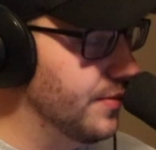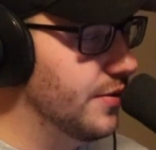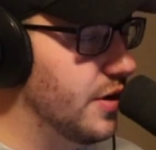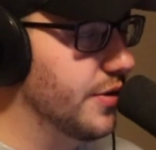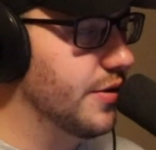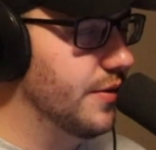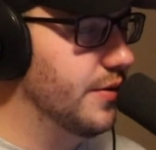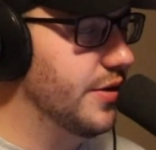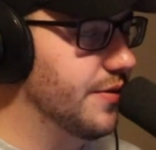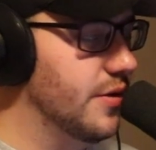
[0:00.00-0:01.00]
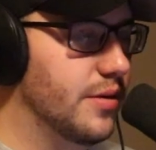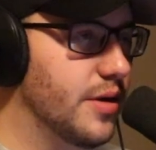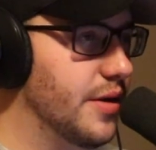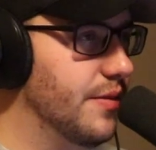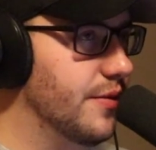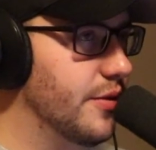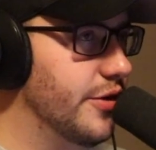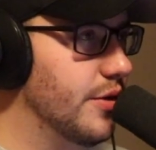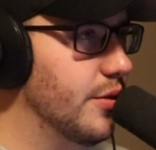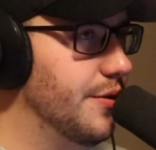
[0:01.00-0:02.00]
also just for
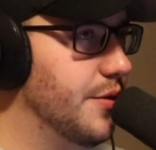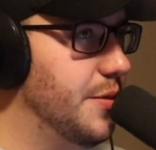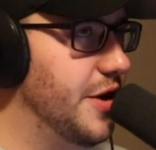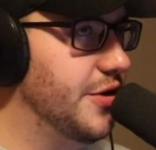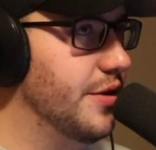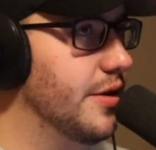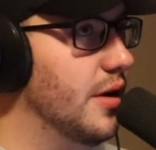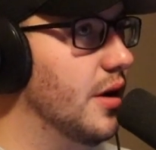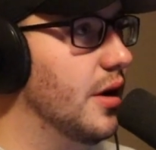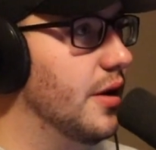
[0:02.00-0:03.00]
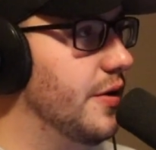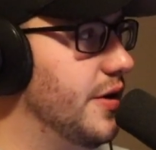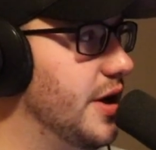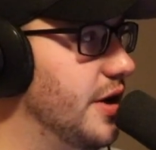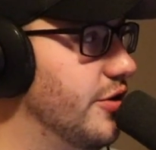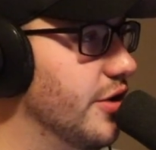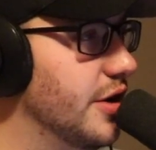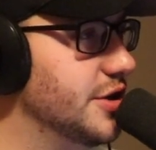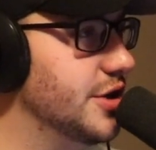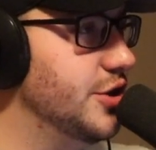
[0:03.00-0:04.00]
general information, the
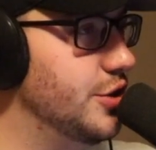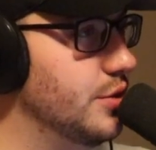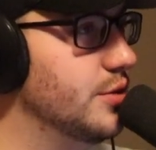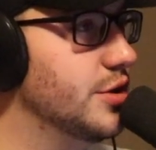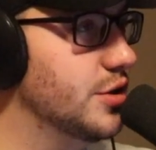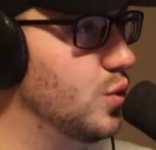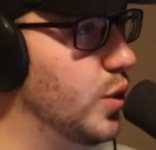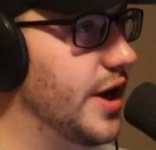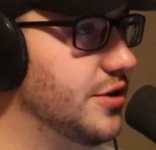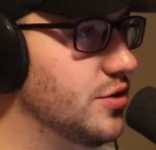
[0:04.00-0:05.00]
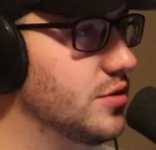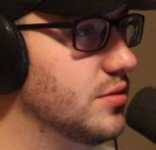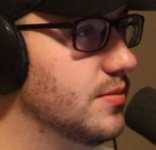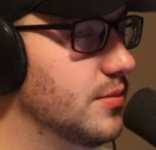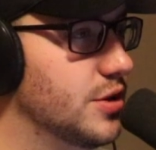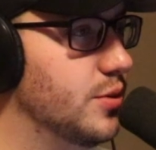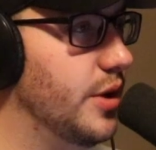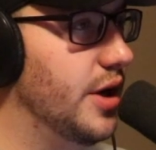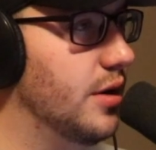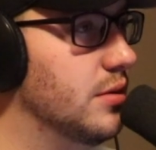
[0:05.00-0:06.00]
judges do switch
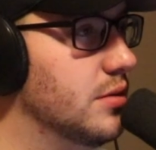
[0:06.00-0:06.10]
between